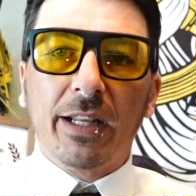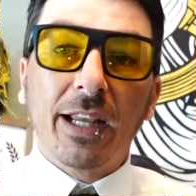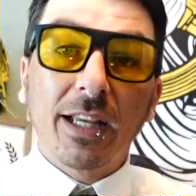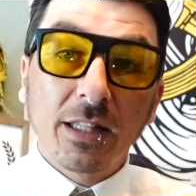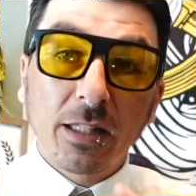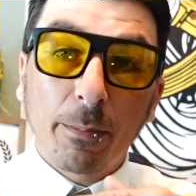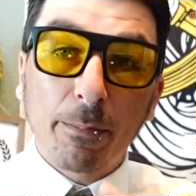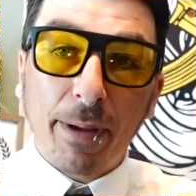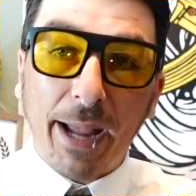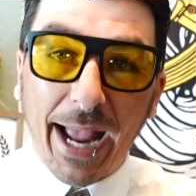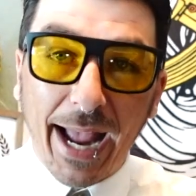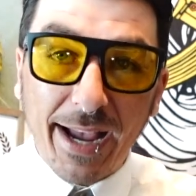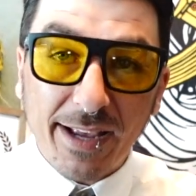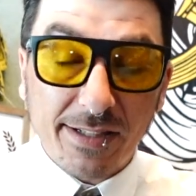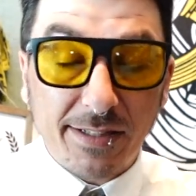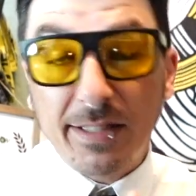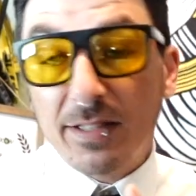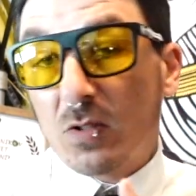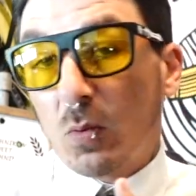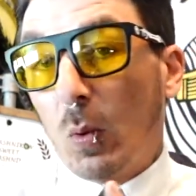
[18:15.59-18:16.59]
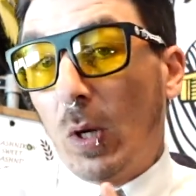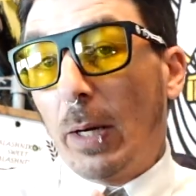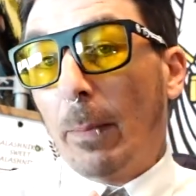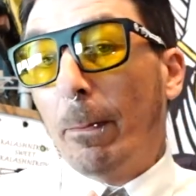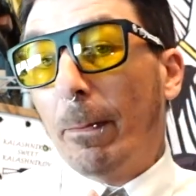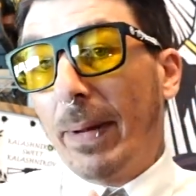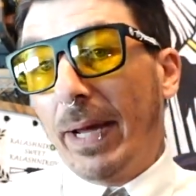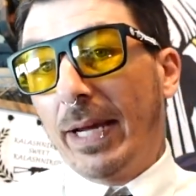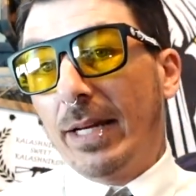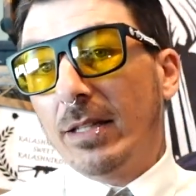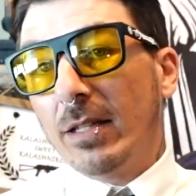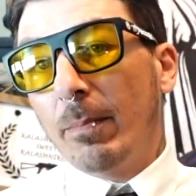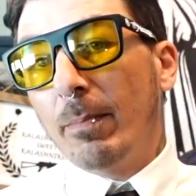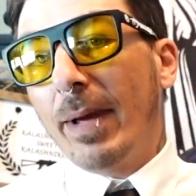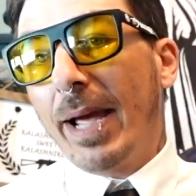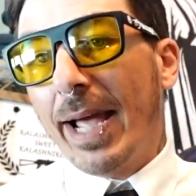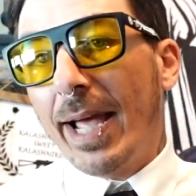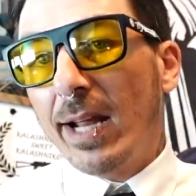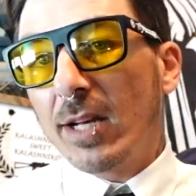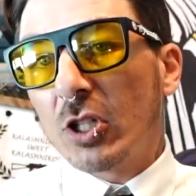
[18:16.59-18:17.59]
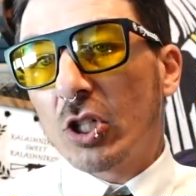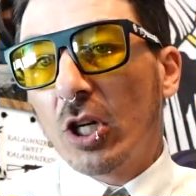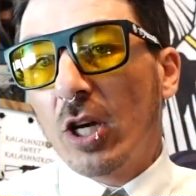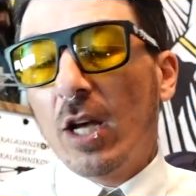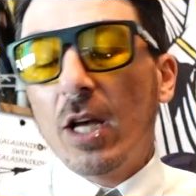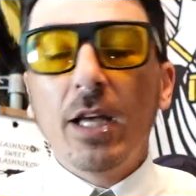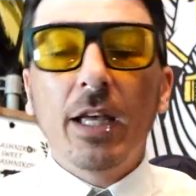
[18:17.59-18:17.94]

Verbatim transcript: In the past, it's what made the match.